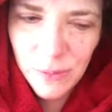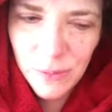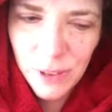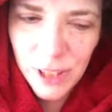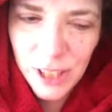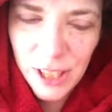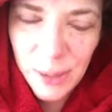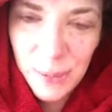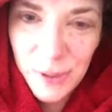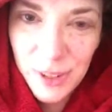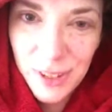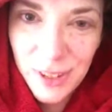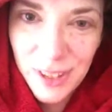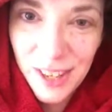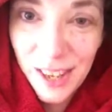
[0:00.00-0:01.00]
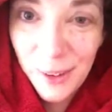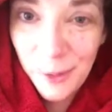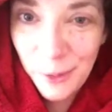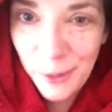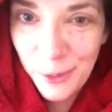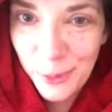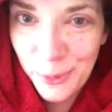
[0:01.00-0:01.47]
it keeps us safe
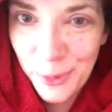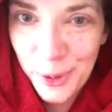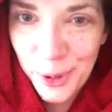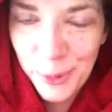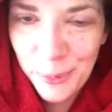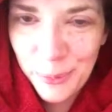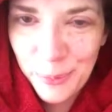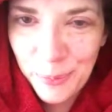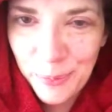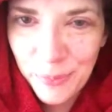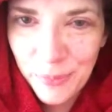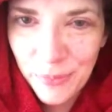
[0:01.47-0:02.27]
from